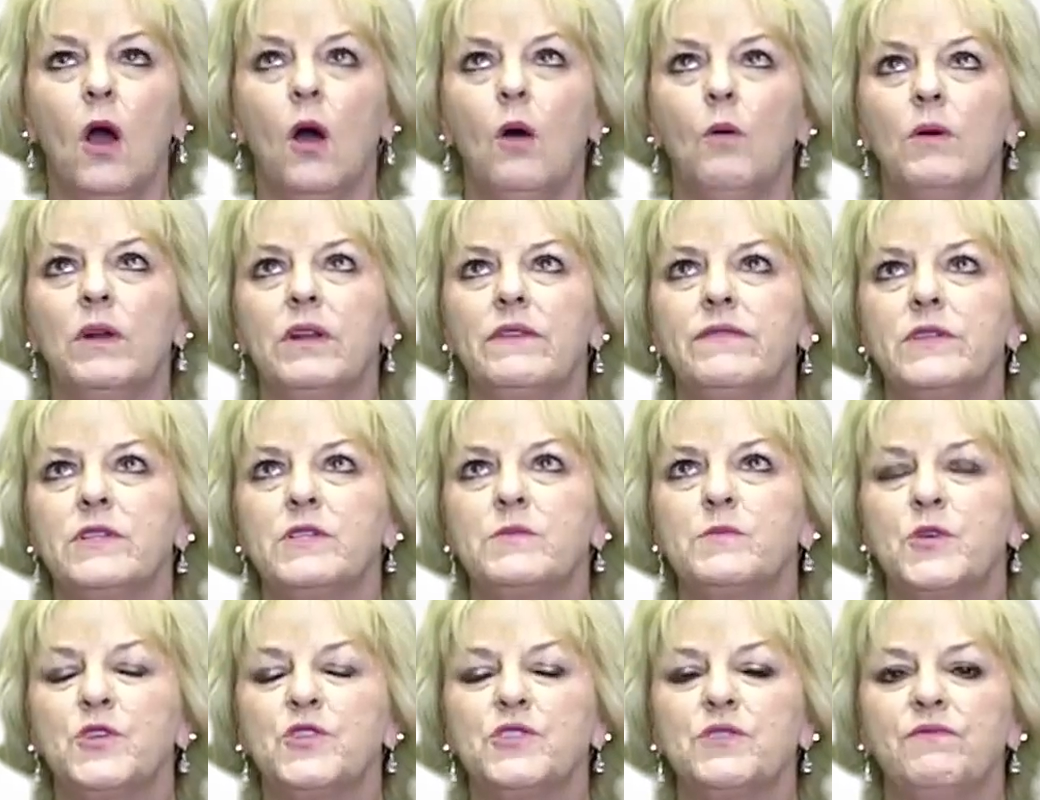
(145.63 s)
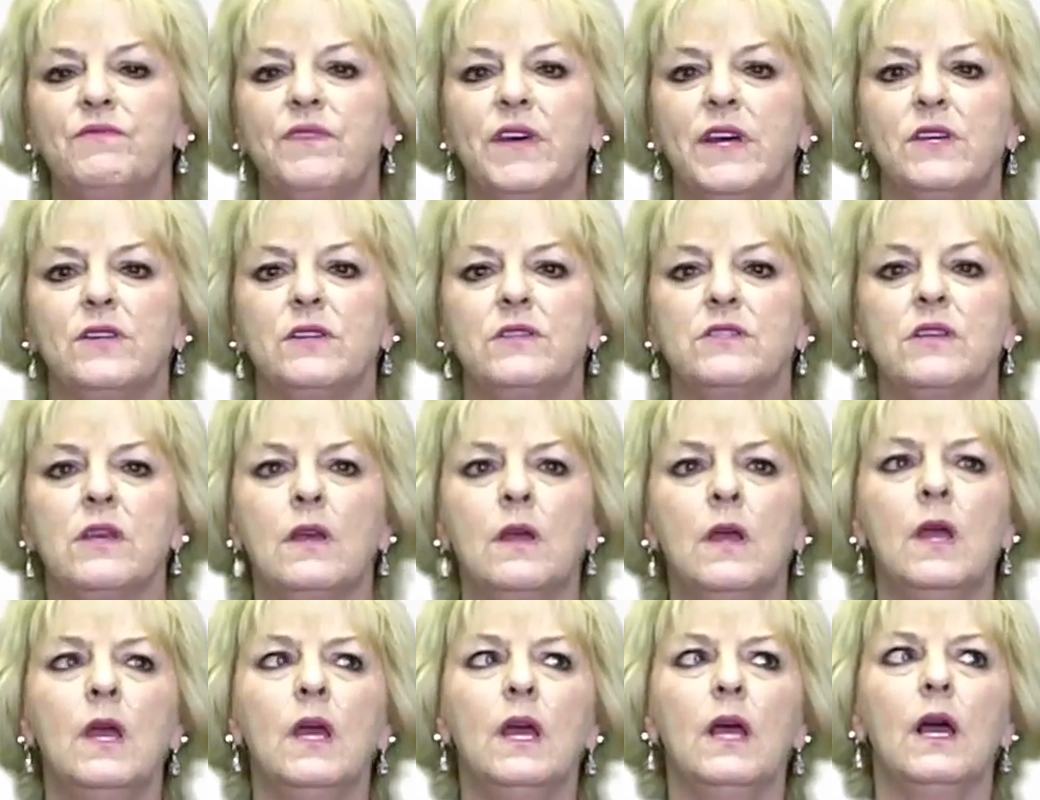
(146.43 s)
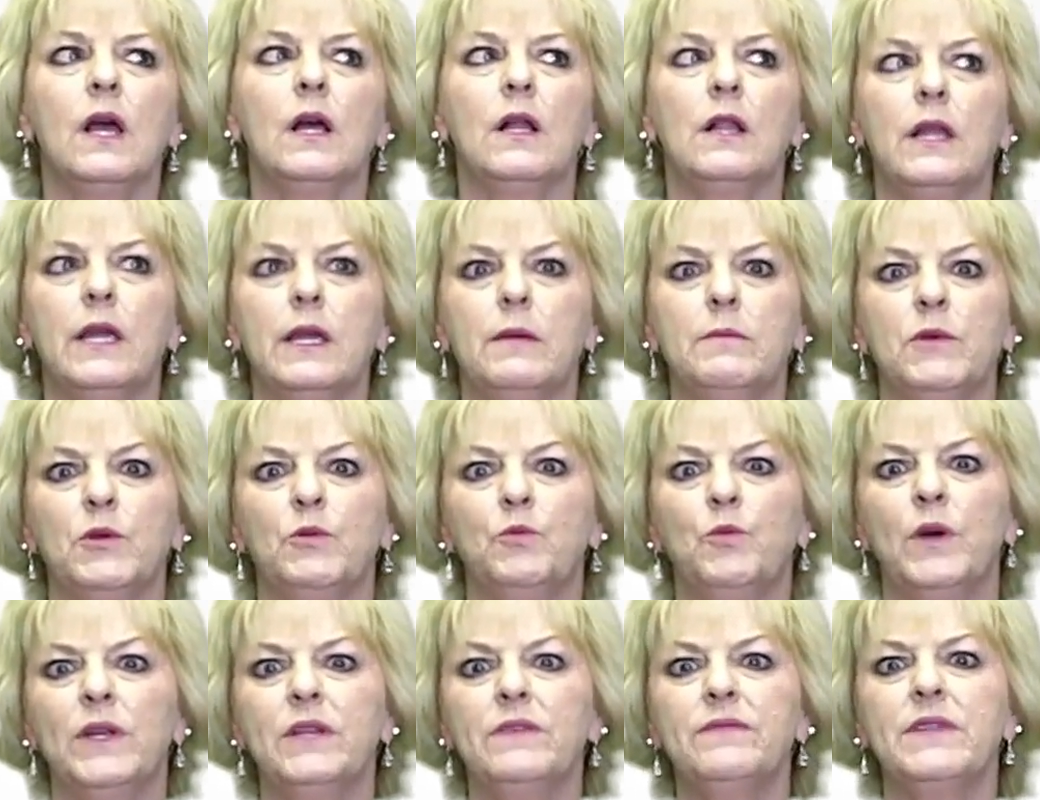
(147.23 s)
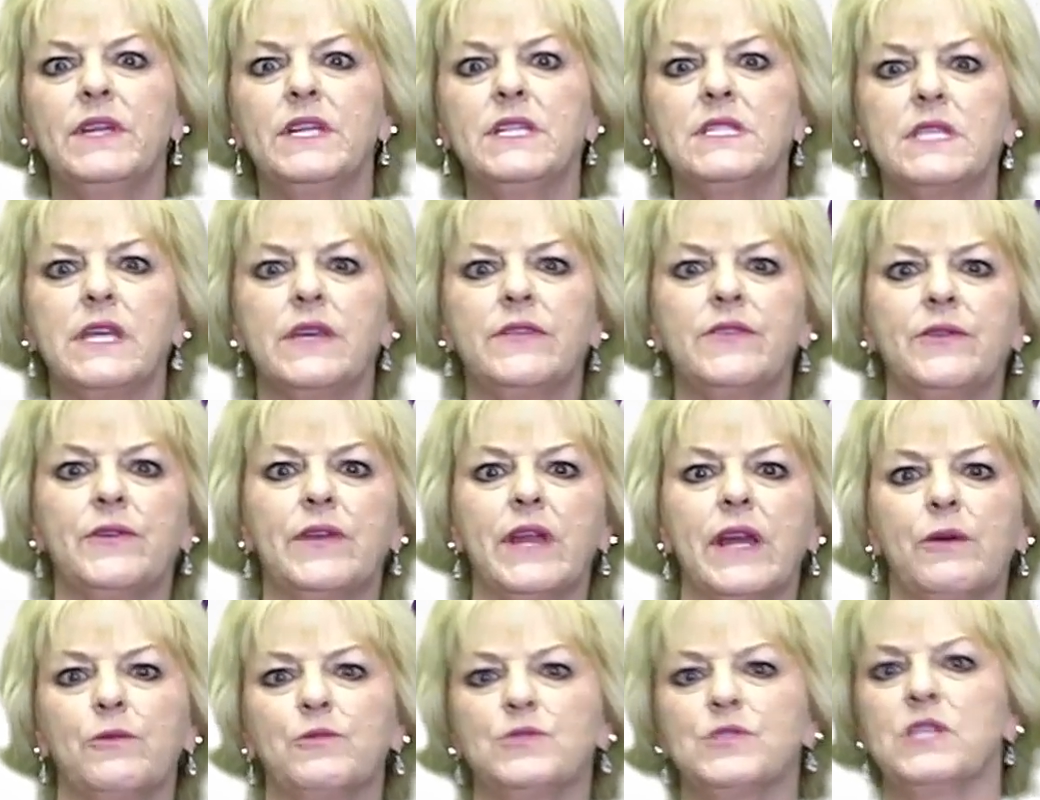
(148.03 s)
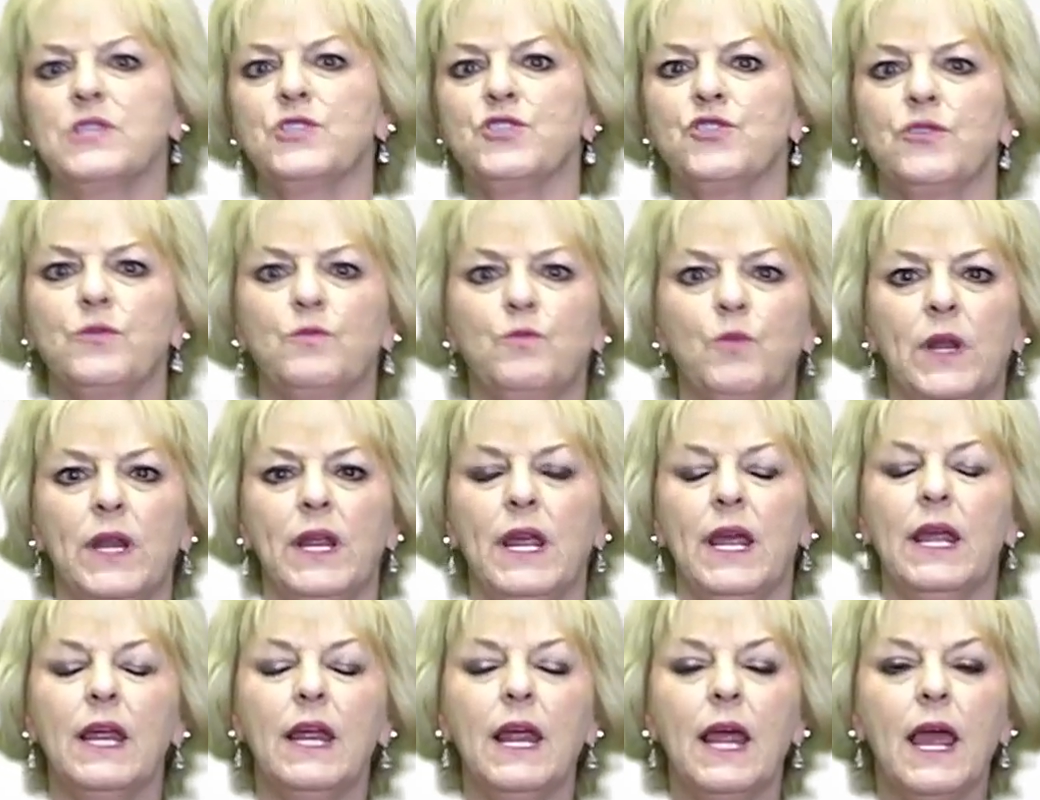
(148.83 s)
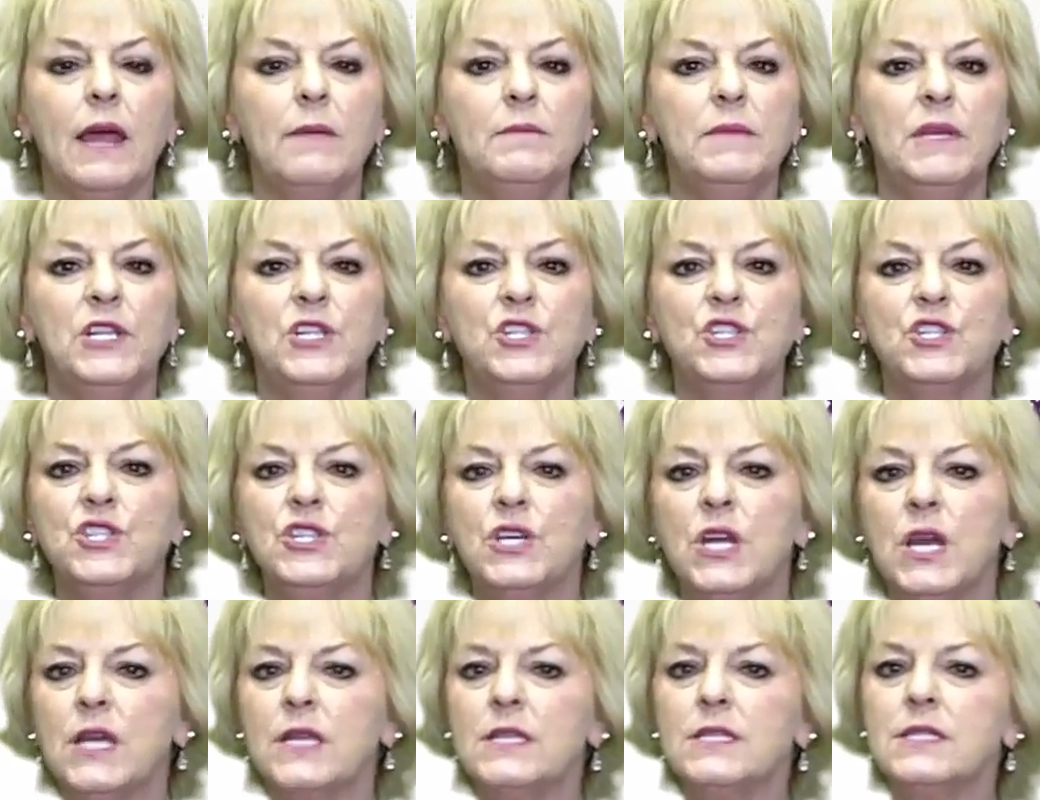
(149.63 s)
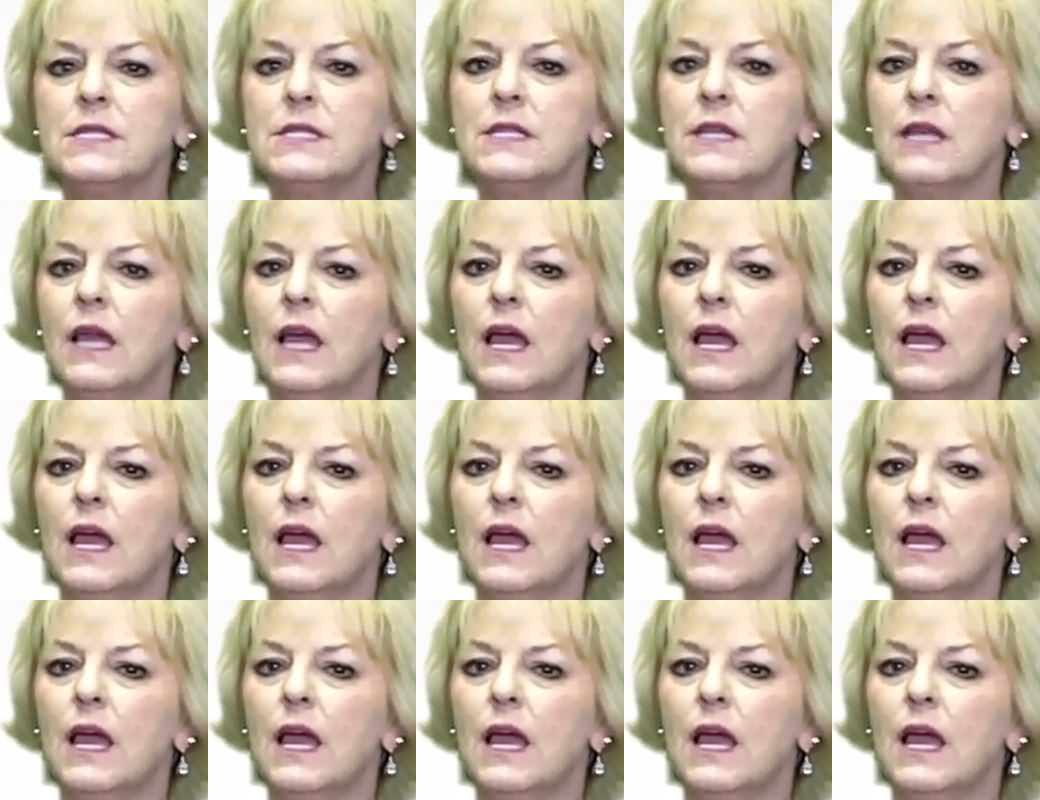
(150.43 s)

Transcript: oh, what if this person files a claim, and what if they say their neck was injured, and I mean, just